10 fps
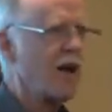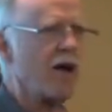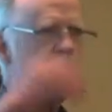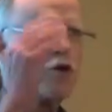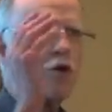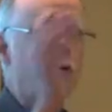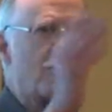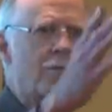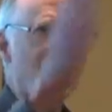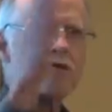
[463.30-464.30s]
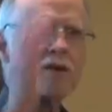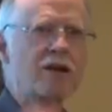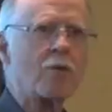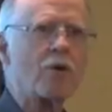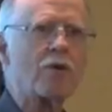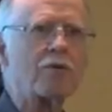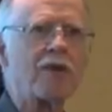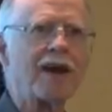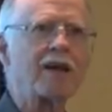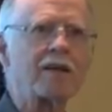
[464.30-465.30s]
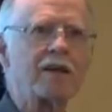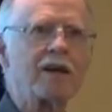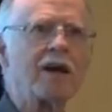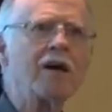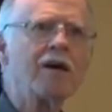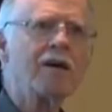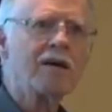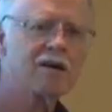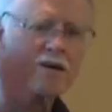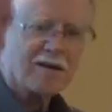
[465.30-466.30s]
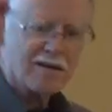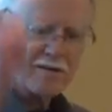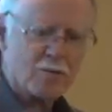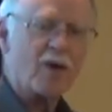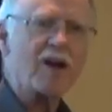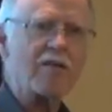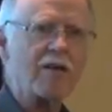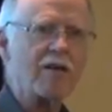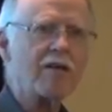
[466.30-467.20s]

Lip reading: our new president will take the whatever.